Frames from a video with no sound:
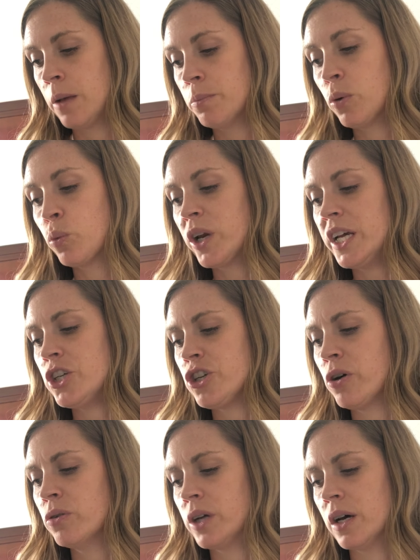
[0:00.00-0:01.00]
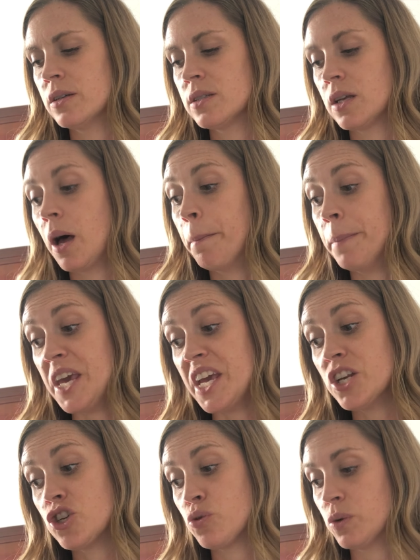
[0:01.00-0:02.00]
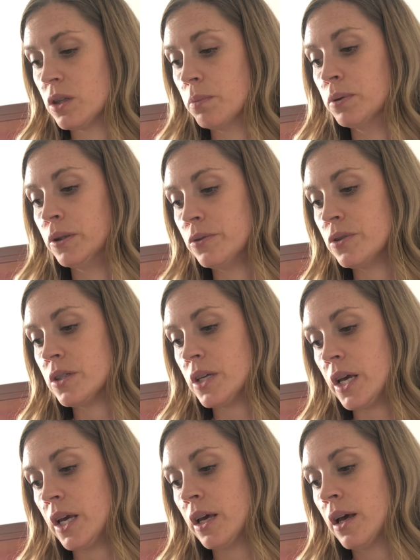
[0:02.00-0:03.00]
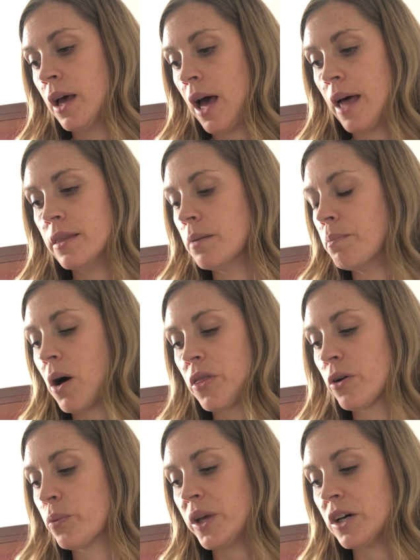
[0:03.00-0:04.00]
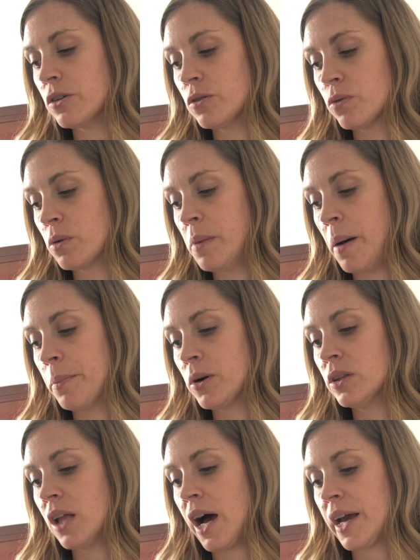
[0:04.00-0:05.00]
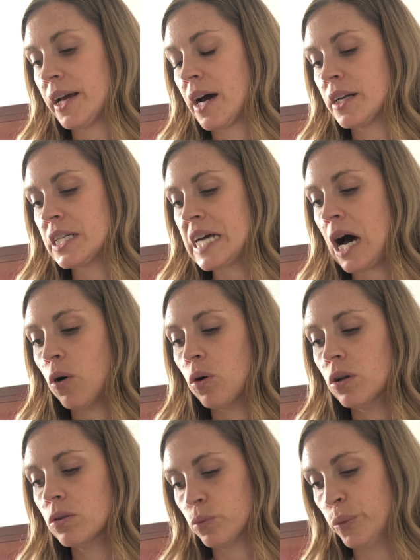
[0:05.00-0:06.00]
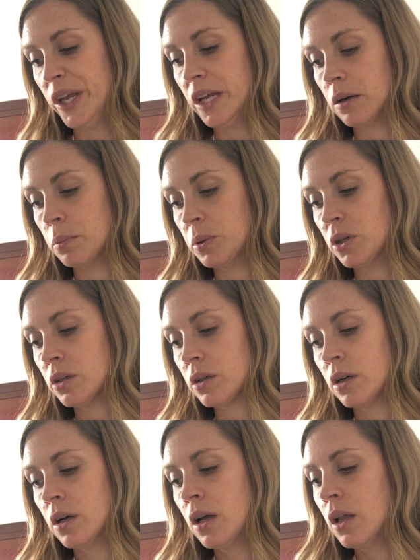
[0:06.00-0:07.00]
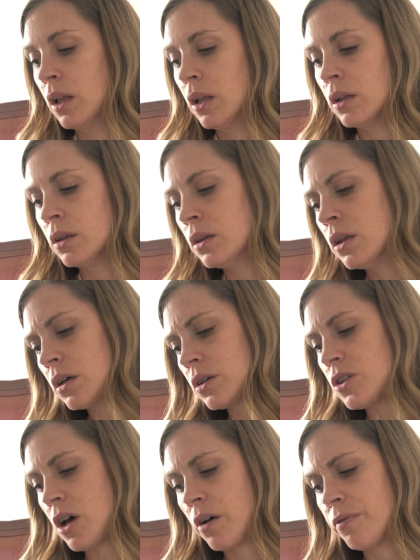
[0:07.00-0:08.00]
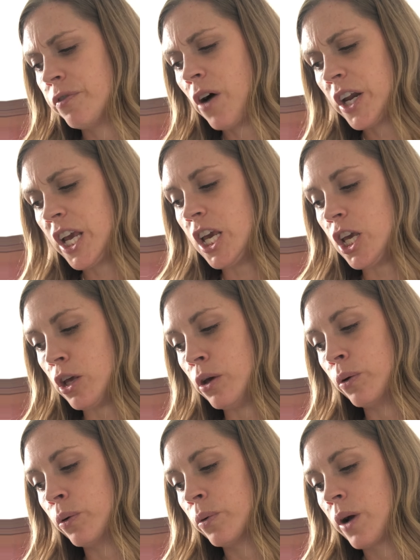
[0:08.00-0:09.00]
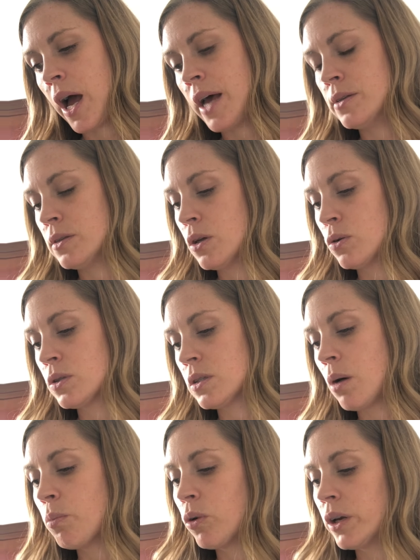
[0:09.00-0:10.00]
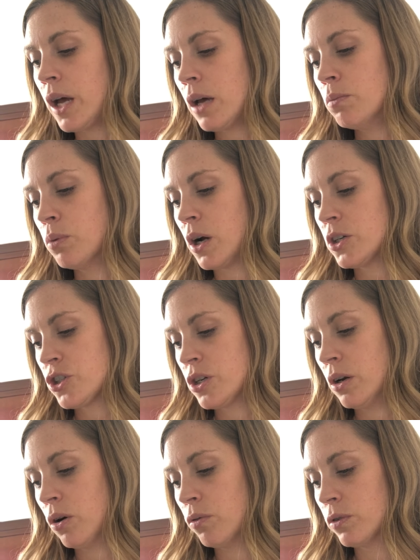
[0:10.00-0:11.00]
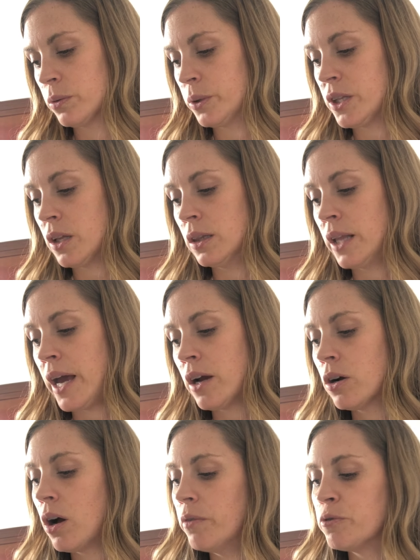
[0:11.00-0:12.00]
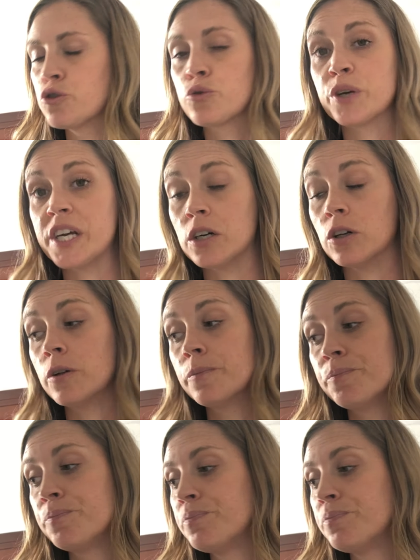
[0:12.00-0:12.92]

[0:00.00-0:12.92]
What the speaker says: But what he showed us, a beach with a blue sea and the mother we couldn't remember lying on a towel reading a book, looked a funny hue, as though someone had brushed it over with a layer of treacle.